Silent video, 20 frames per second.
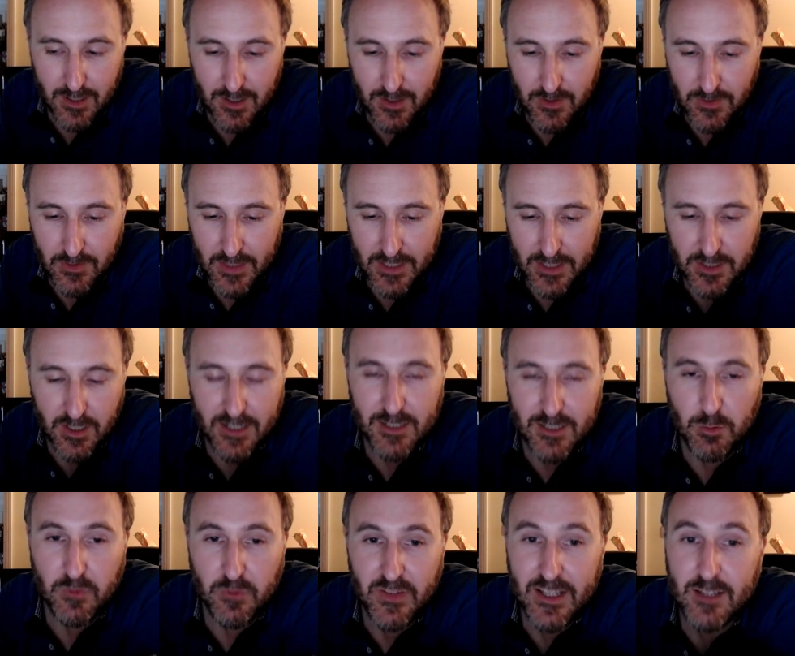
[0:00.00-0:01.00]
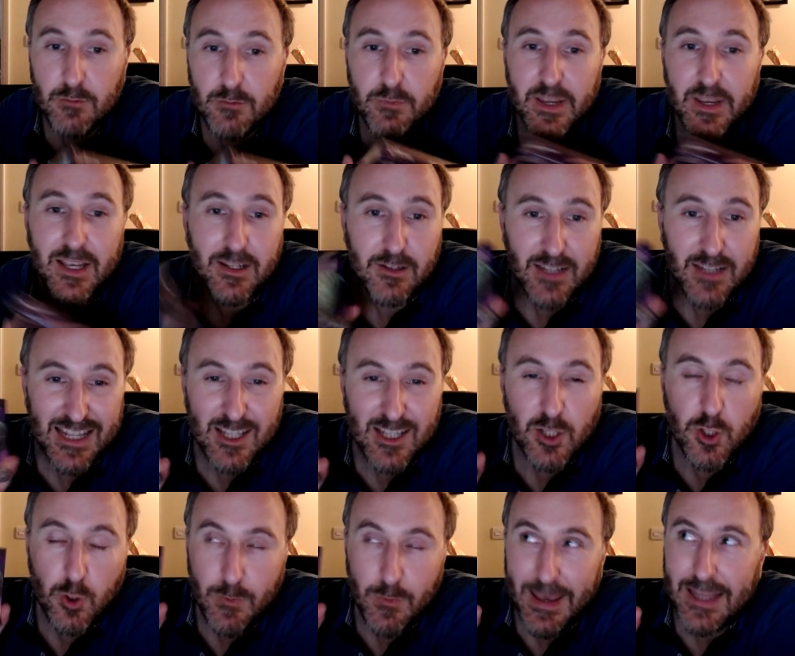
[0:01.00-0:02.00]
they signed up with
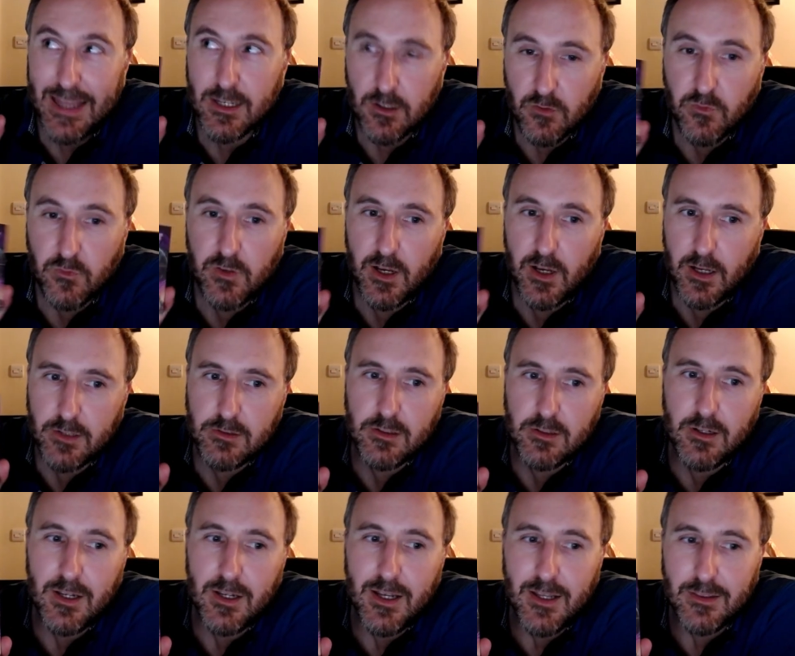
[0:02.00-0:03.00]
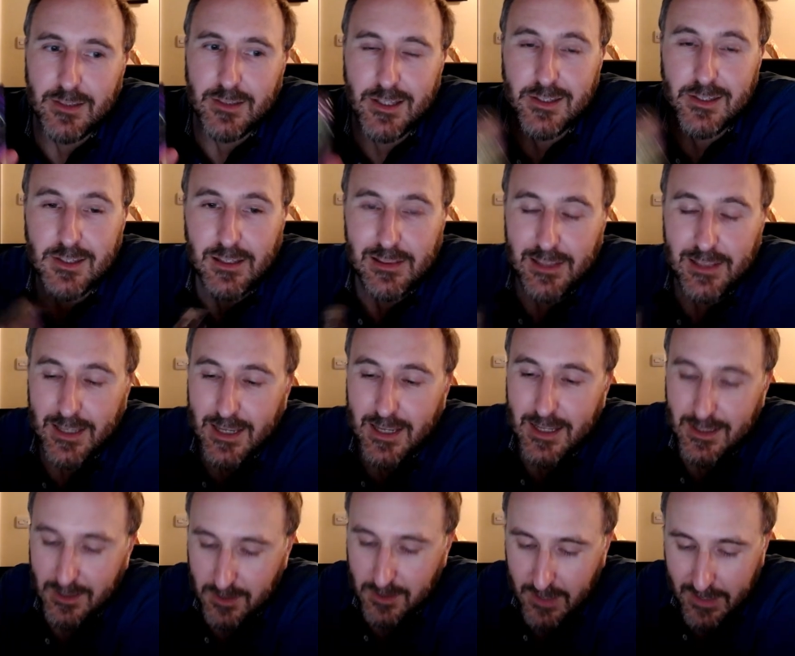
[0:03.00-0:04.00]
Incubate first. Then suddenly
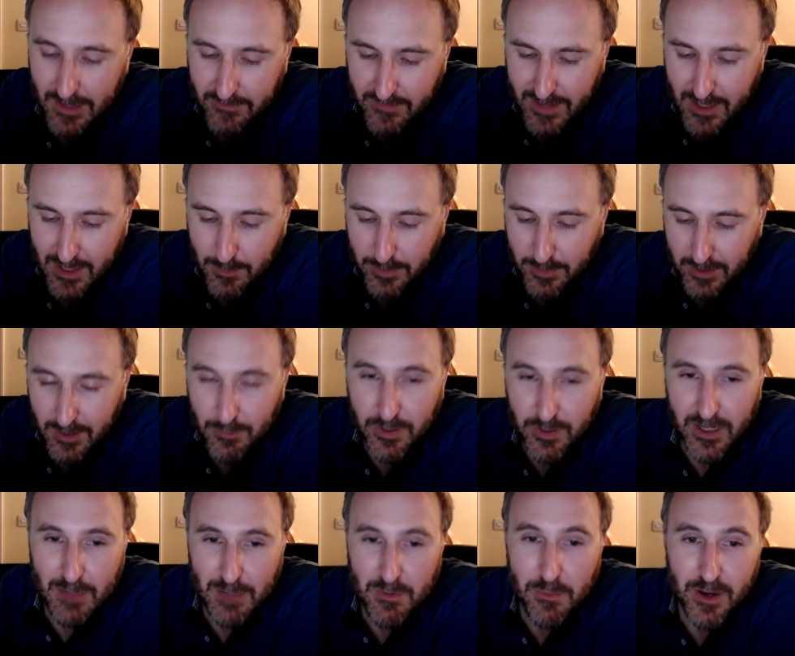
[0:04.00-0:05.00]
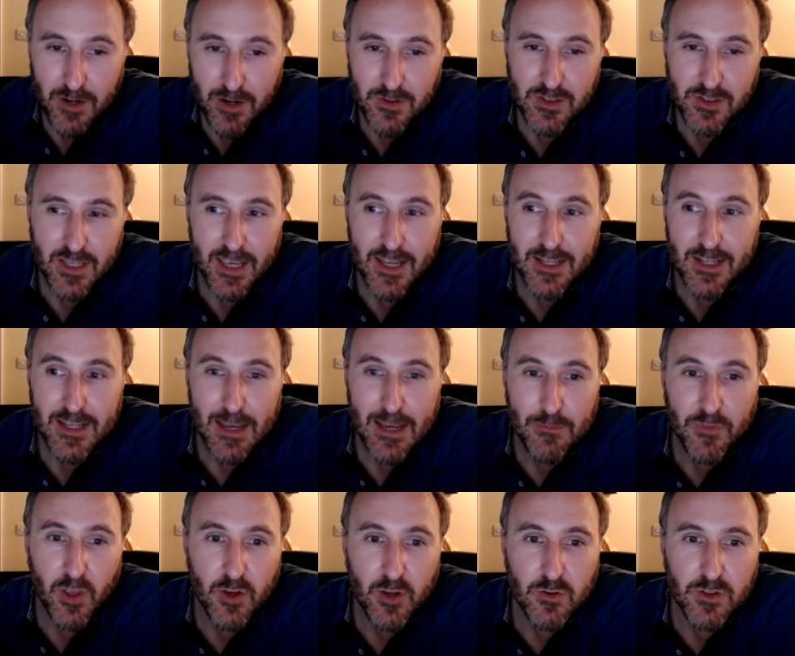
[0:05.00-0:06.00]
the developer put up a post saying, yep,
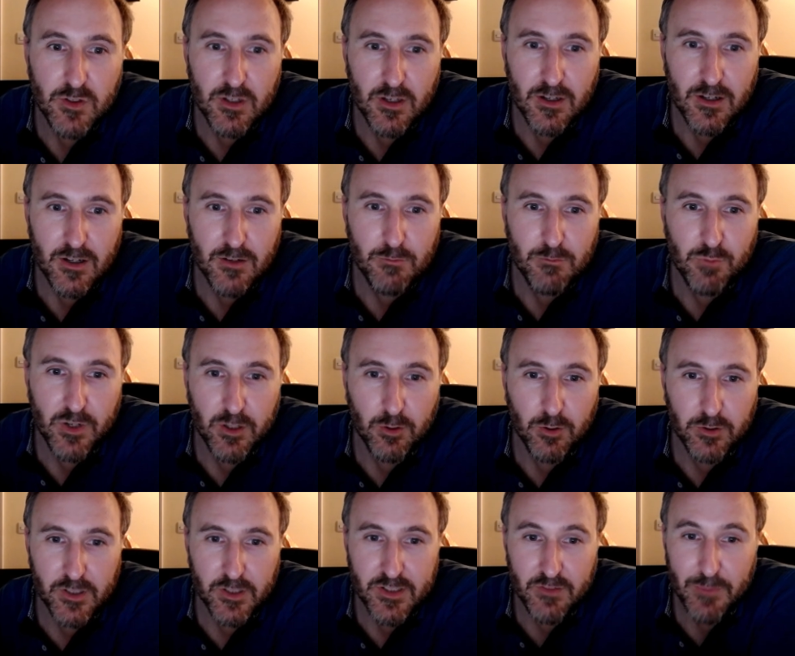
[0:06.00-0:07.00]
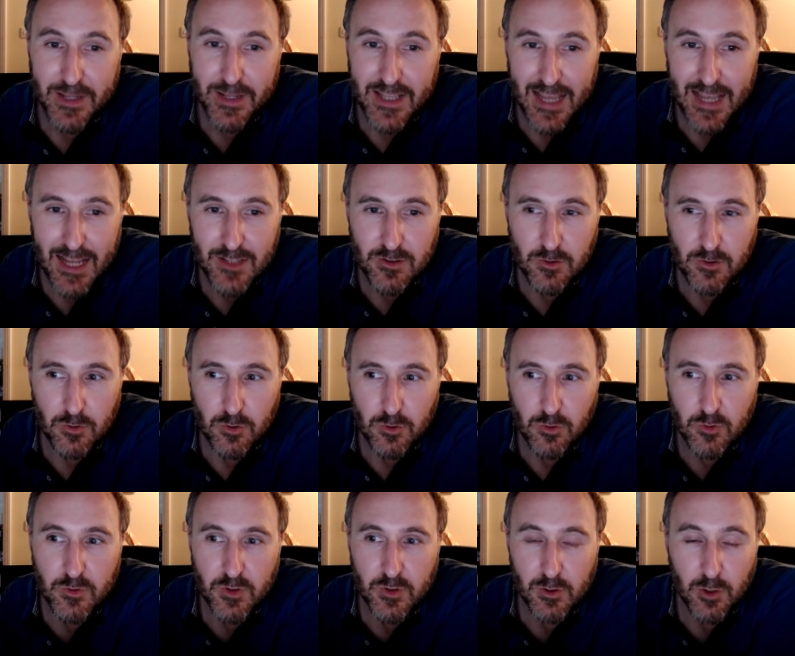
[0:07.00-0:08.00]
those pre-orders have been
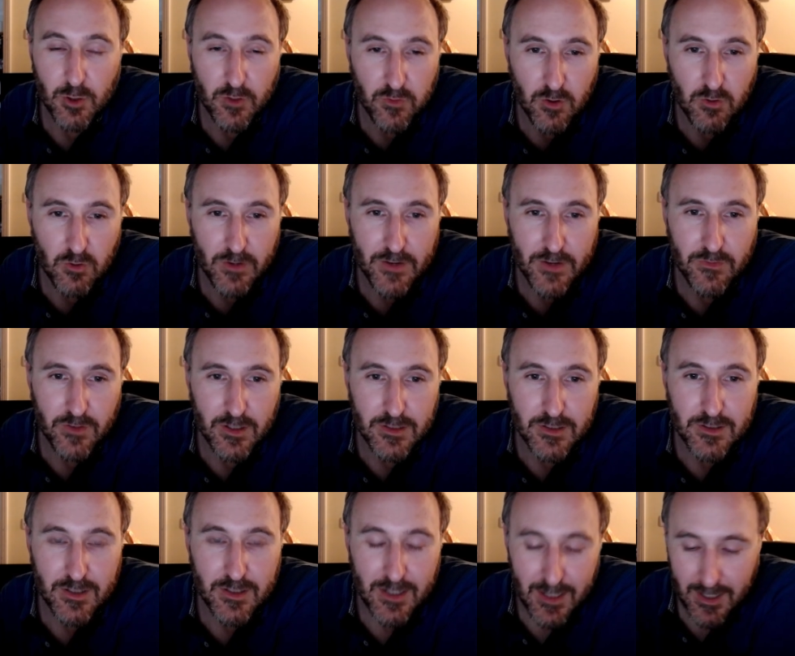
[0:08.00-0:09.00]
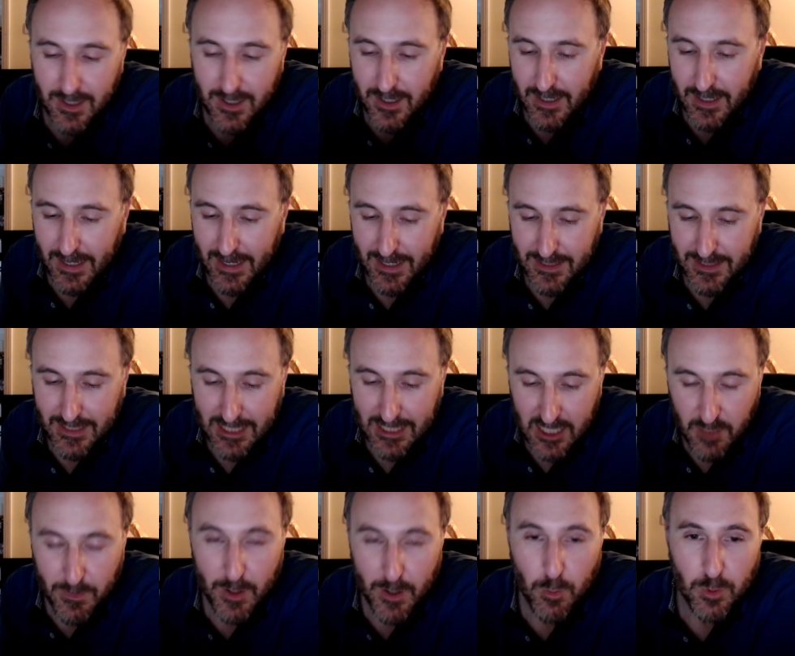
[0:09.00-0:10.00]
cancelled, look for a refund. And
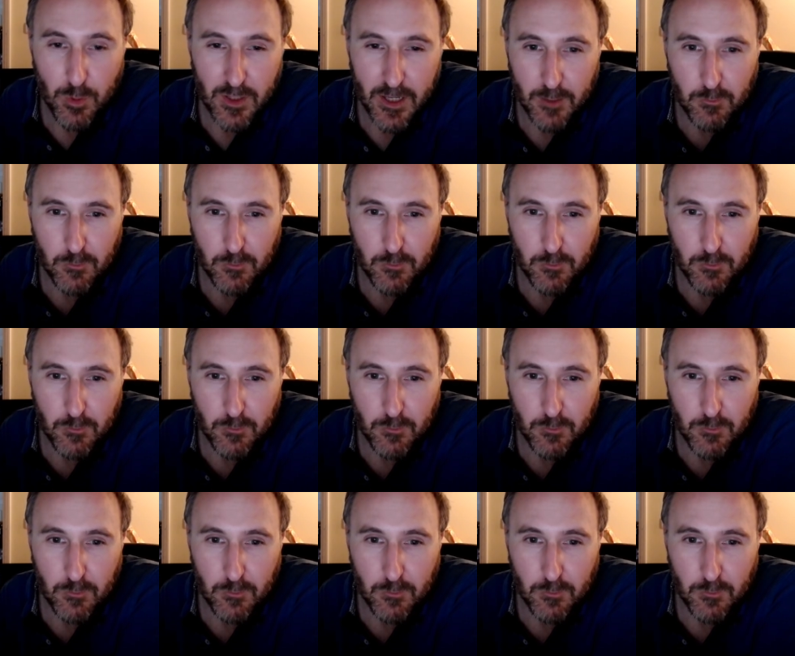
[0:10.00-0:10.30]
Incubate were like,